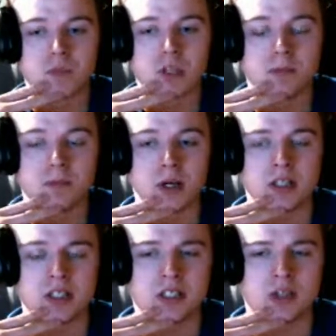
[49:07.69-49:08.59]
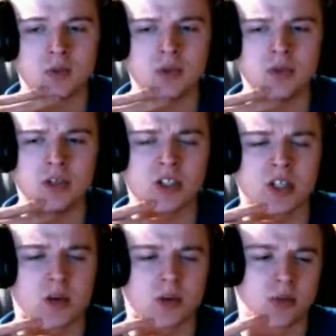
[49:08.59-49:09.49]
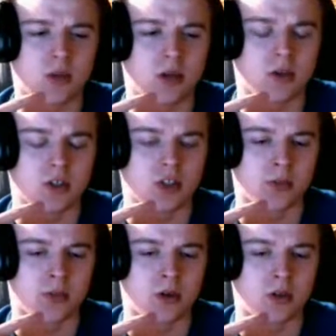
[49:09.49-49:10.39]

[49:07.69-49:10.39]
But what else? That was what I want to talk about.